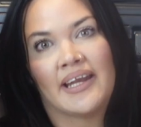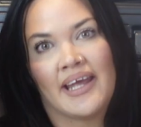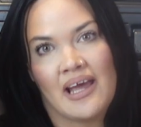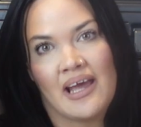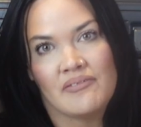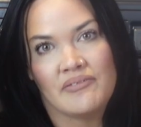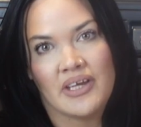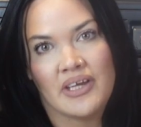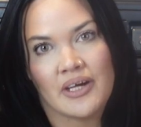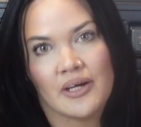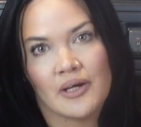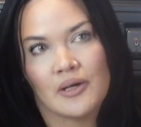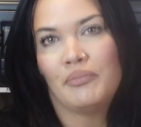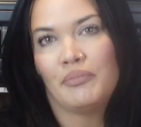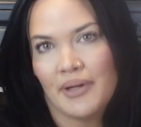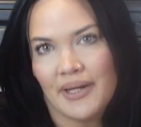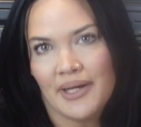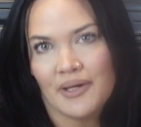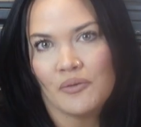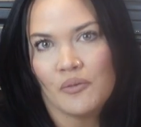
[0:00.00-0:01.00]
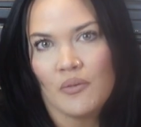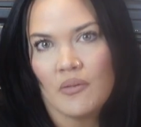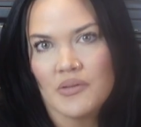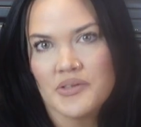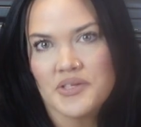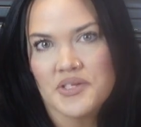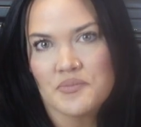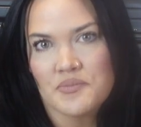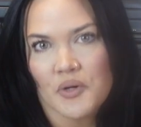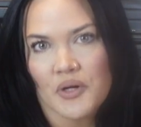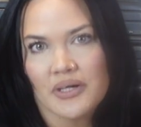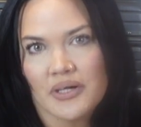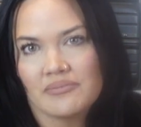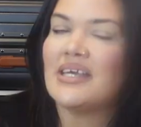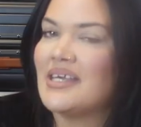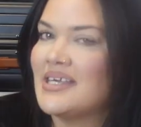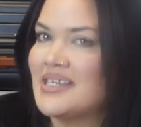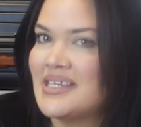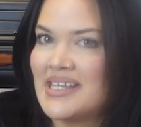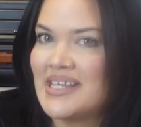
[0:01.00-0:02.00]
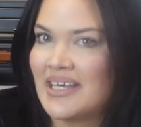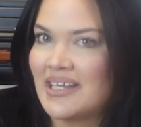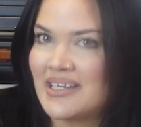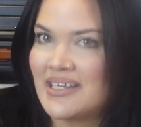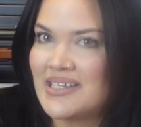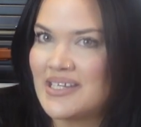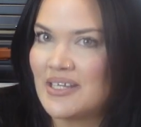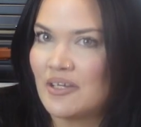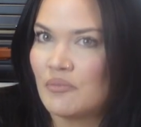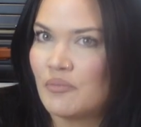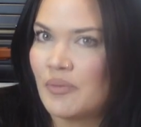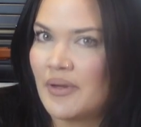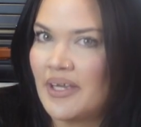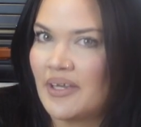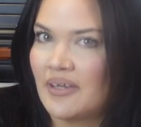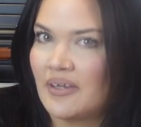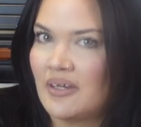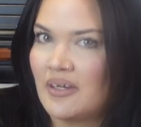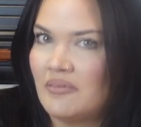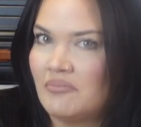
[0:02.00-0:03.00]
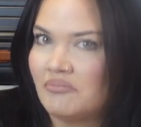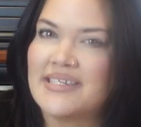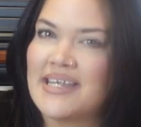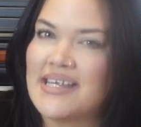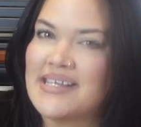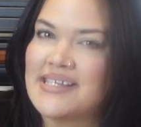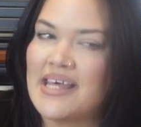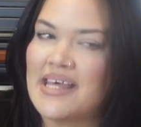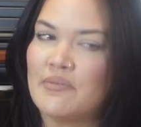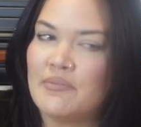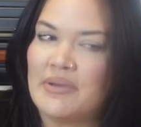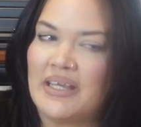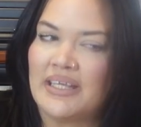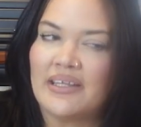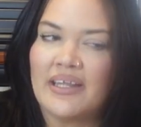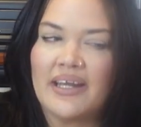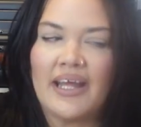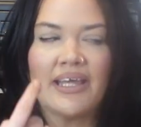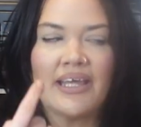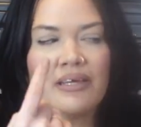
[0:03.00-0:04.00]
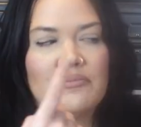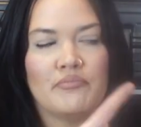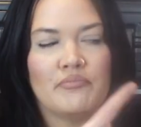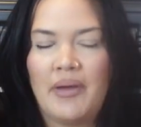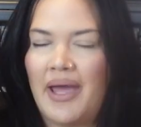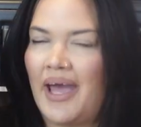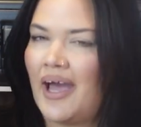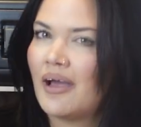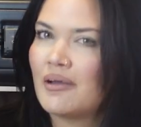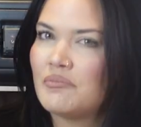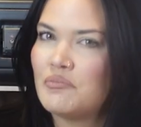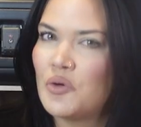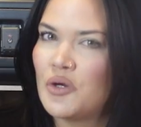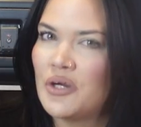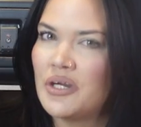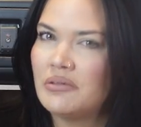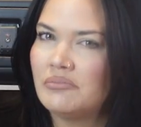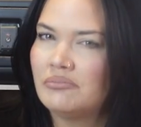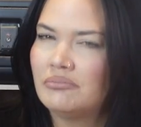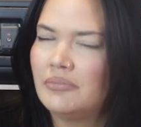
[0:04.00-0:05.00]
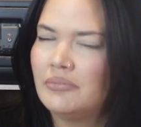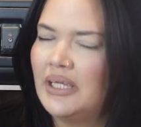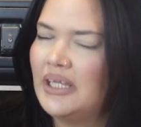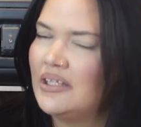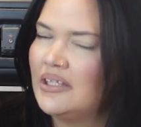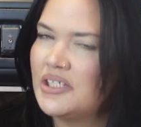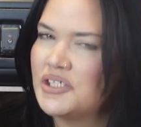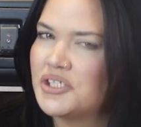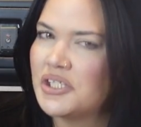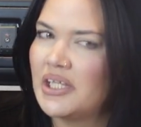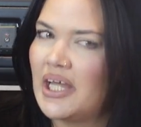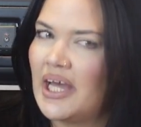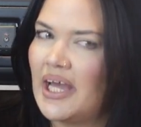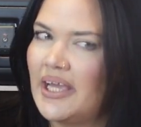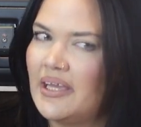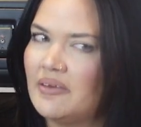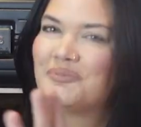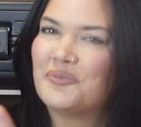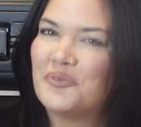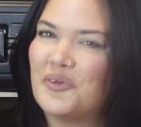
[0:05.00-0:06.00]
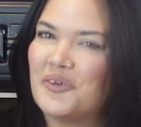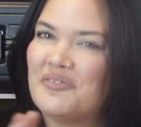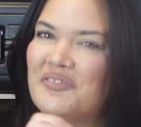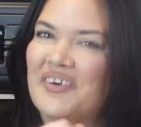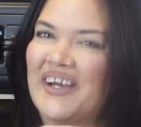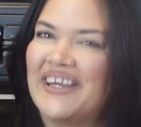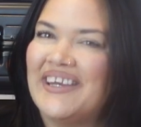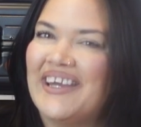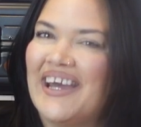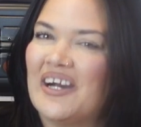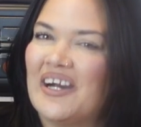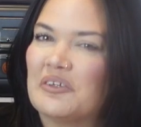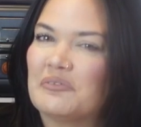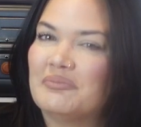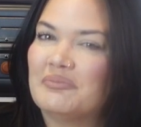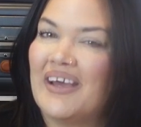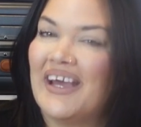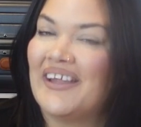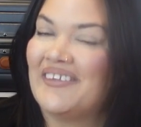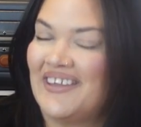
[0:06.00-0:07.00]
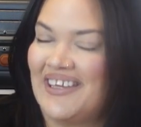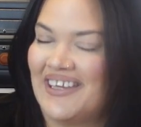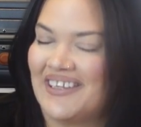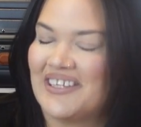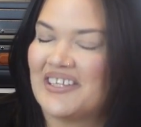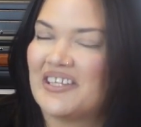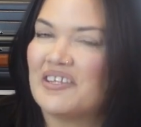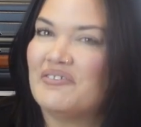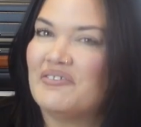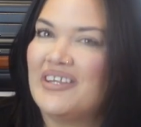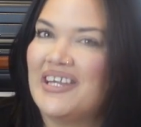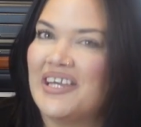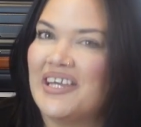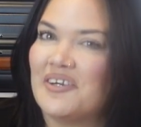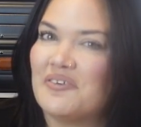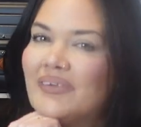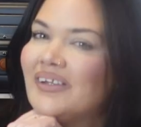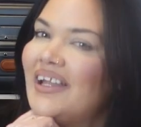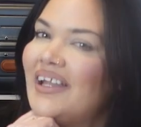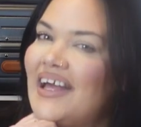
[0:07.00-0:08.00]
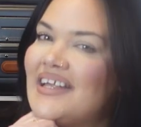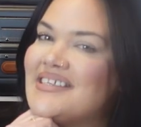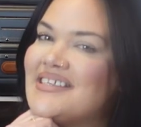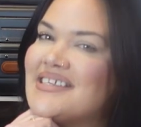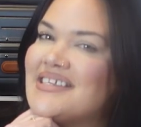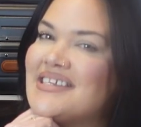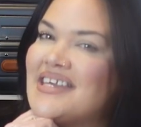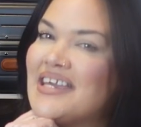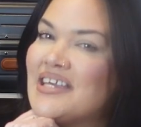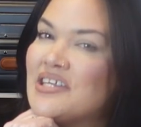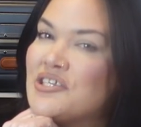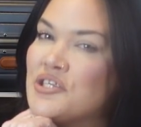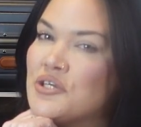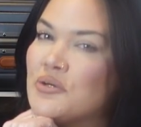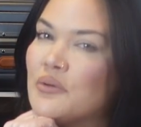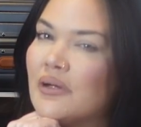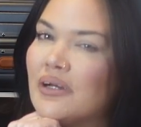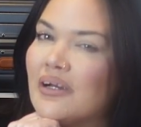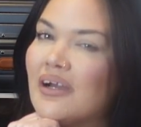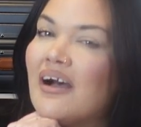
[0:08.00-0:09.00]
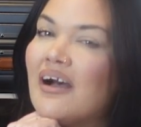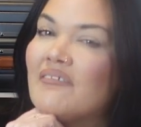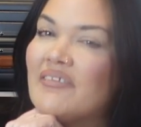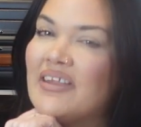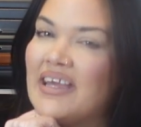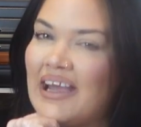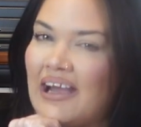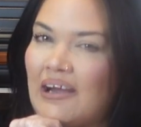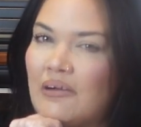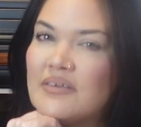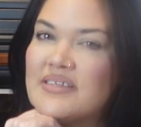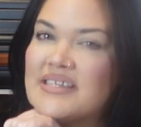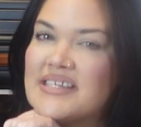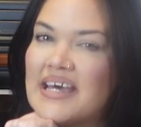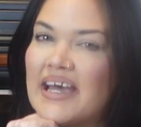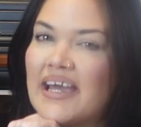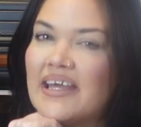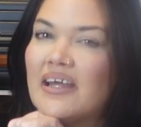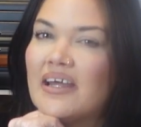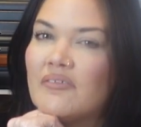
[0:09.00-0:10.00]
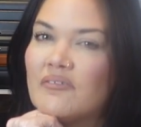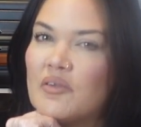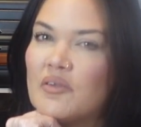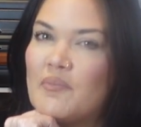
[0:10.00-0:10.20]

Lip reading: heavier, but it holds more. Is that a deal breaker? Does that mean that I can pack more in the July? We'll find out at the end of the video. Let's take a tour of the outside of the